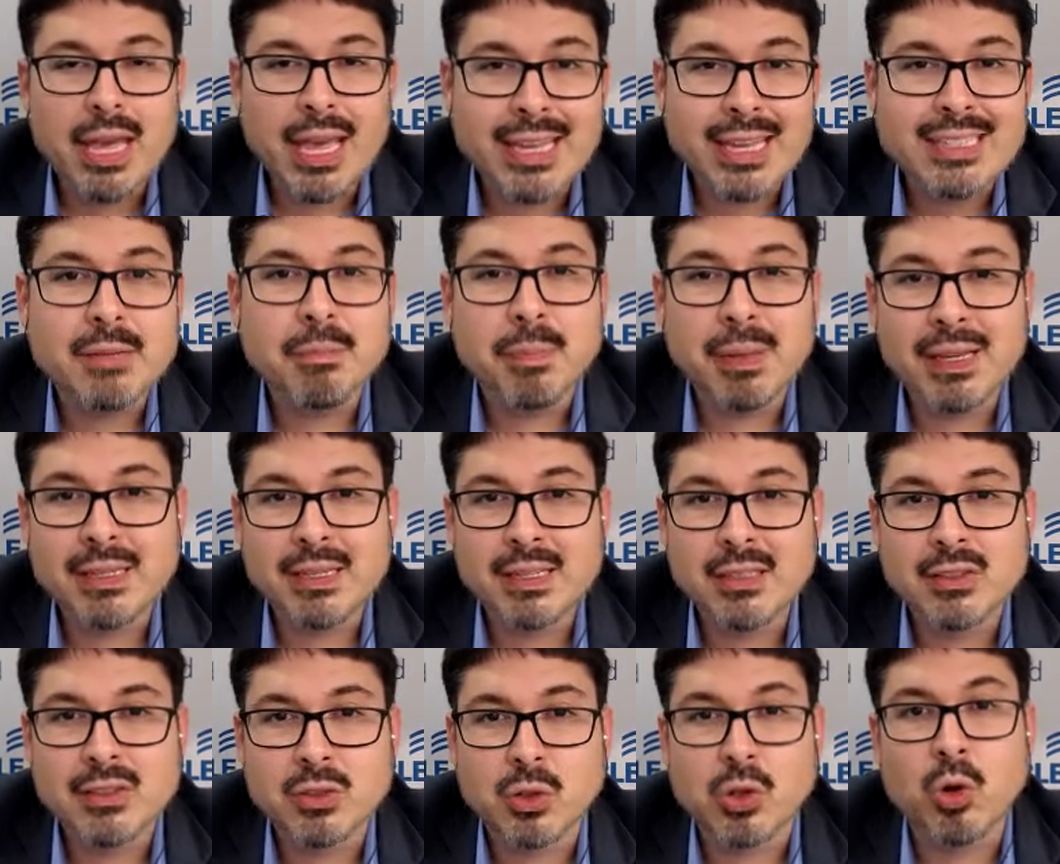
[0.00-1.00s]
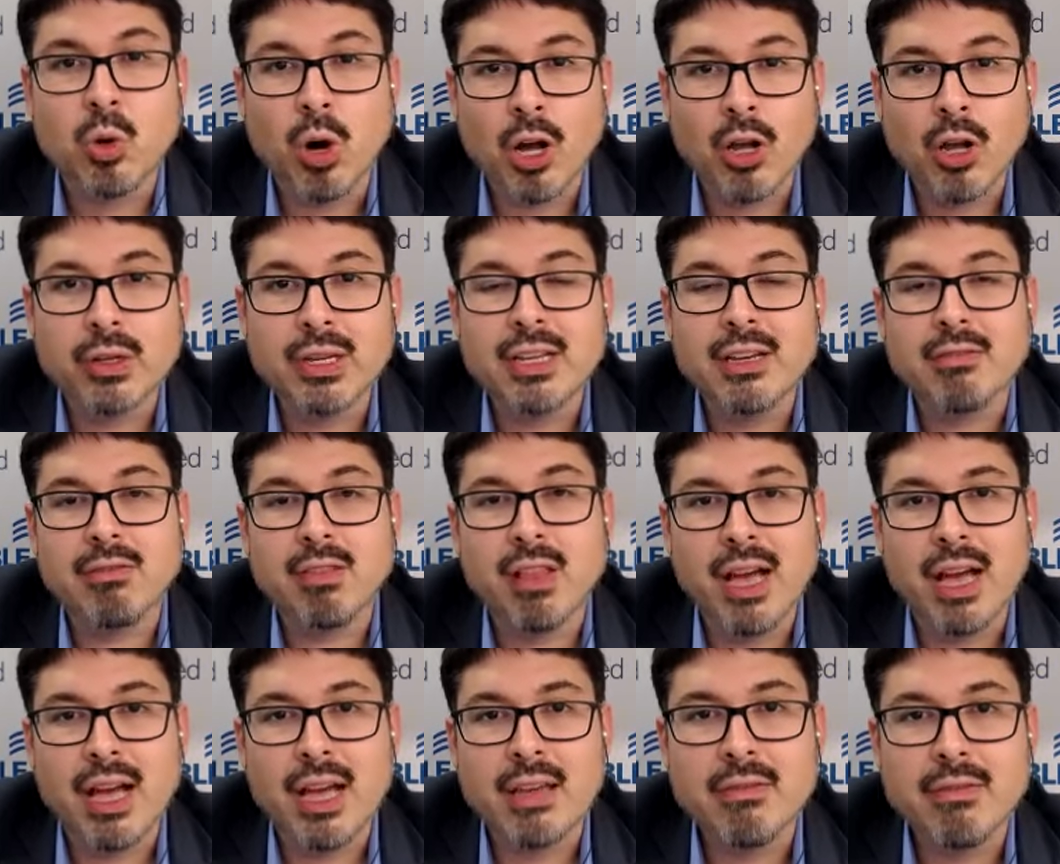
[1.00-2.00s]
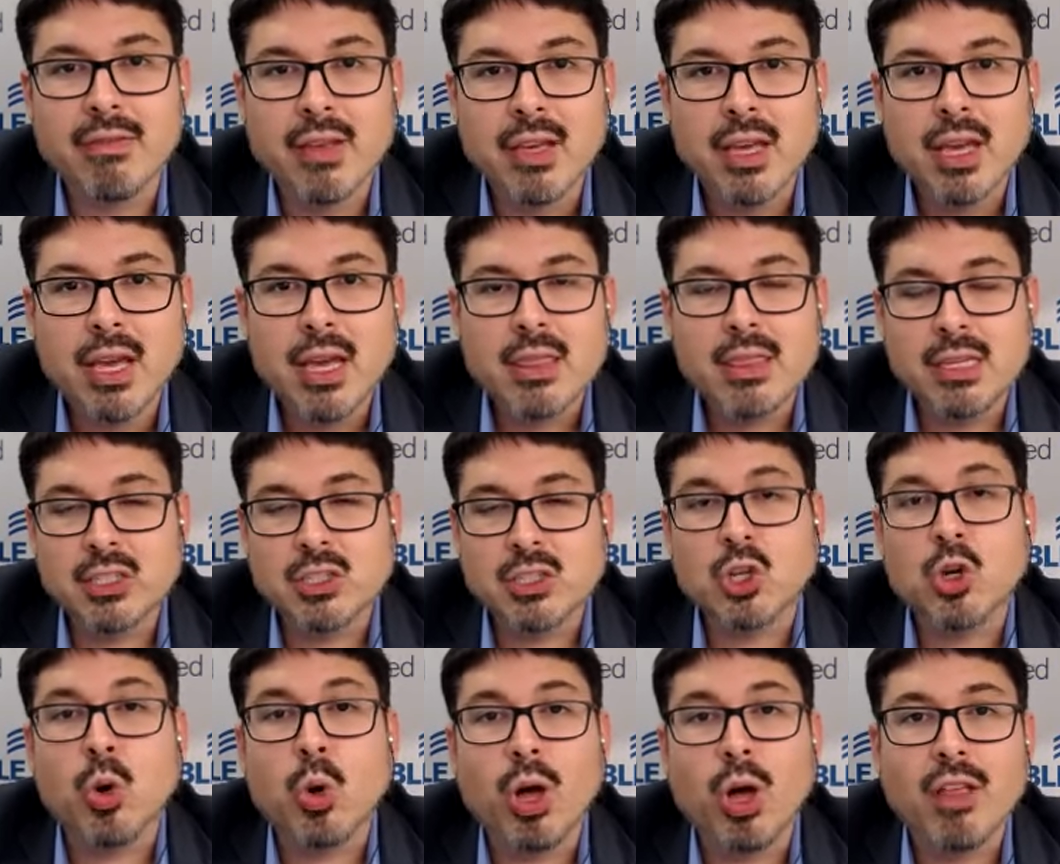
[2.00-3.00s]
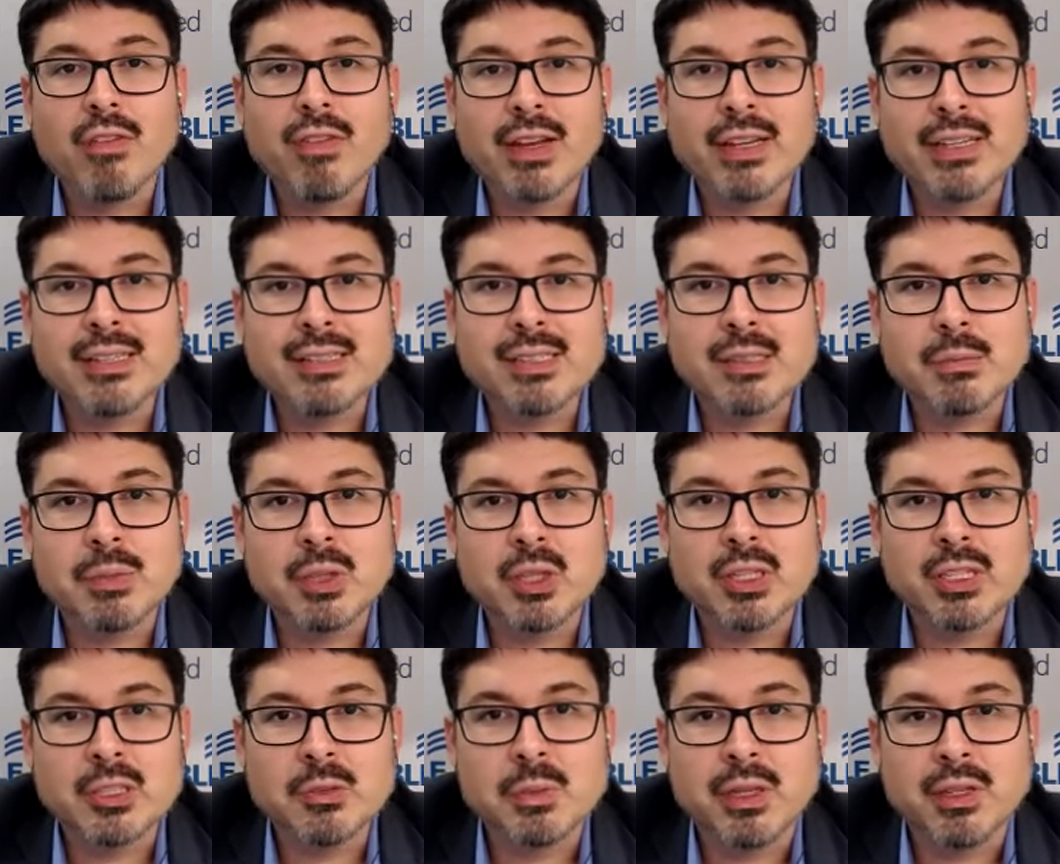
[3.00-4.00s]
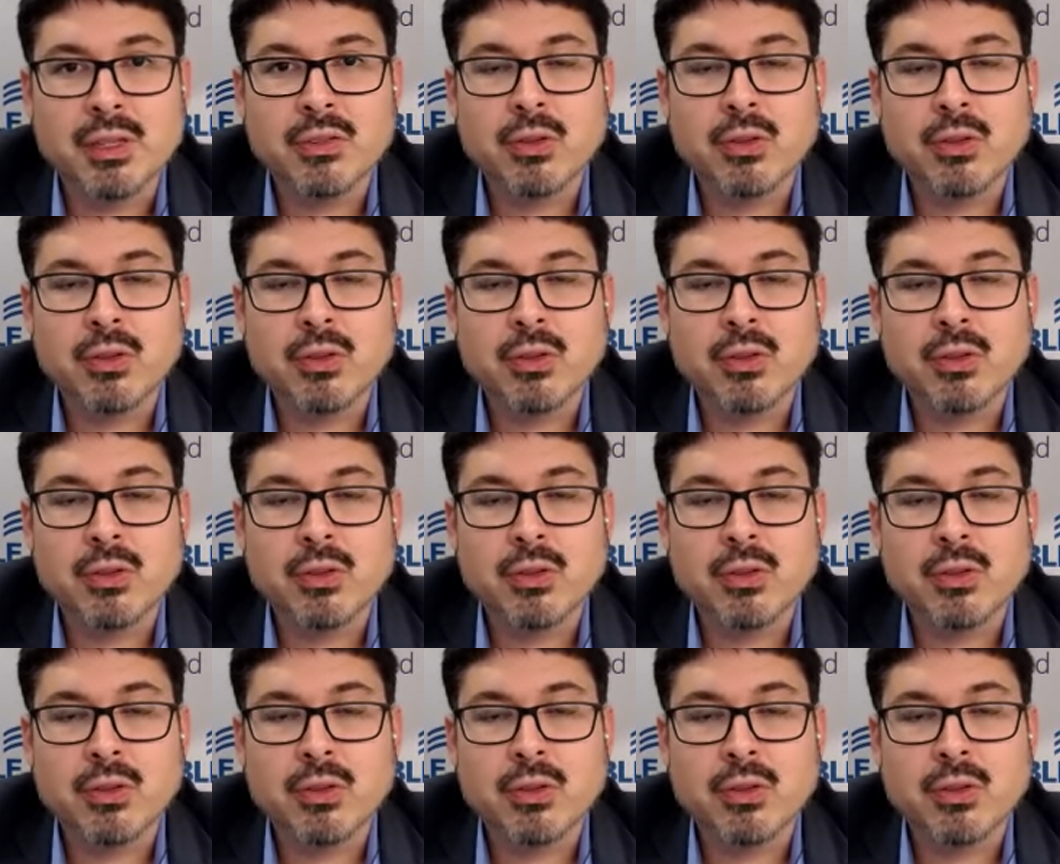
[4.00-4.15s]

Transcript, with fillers: independence or quality of life, then it's a qualified disability expense.